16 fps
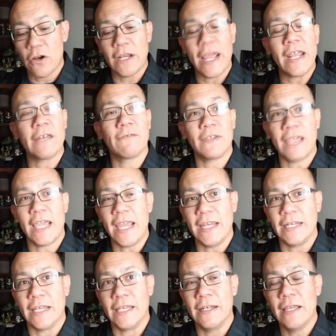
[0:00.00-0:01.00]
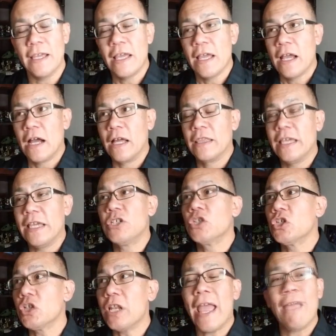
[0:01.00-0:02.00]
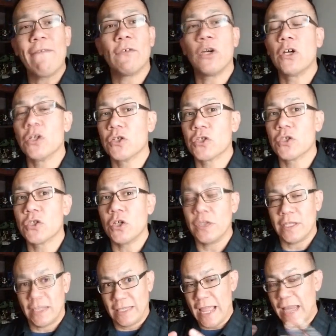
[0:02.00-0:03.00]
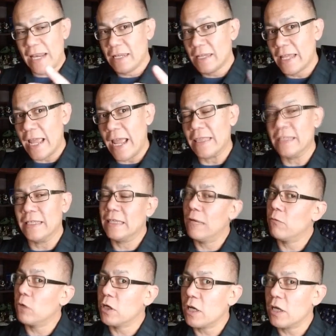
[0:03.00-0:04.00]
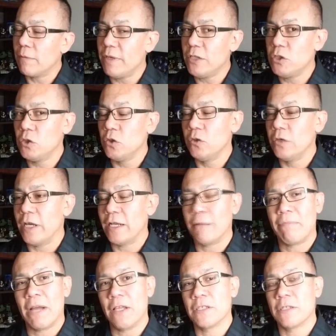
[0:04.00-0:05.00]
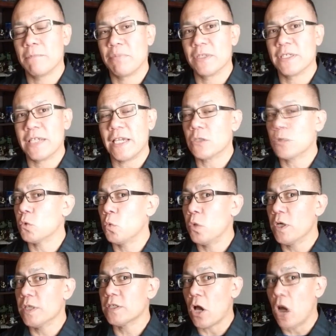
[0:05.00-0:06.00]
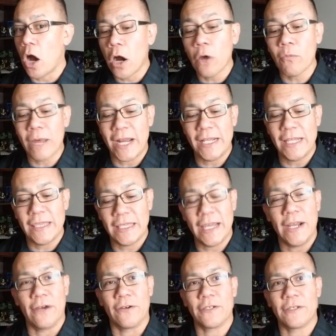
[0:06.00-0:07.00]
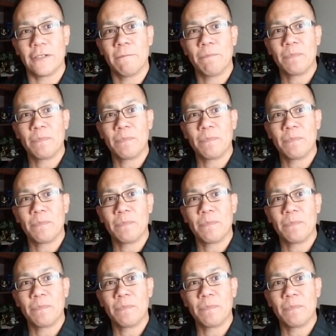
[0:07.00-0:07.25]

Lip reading: land of Canaan, they should have understood that that land that they were coming to and about to possess was already theirs.